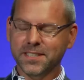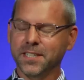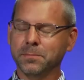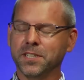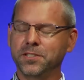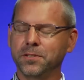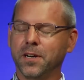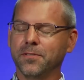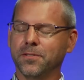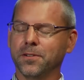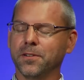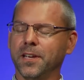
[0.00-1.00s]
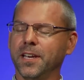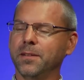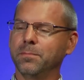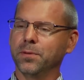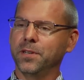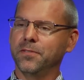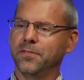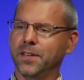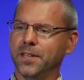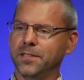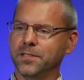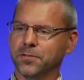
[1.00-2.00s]
Tim, could you offer a brief
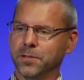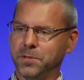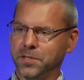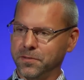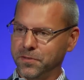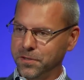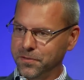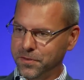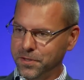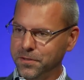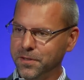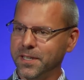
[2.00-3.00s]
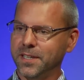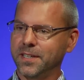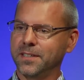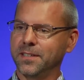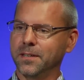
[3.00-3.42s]
uh, description of your view, uh,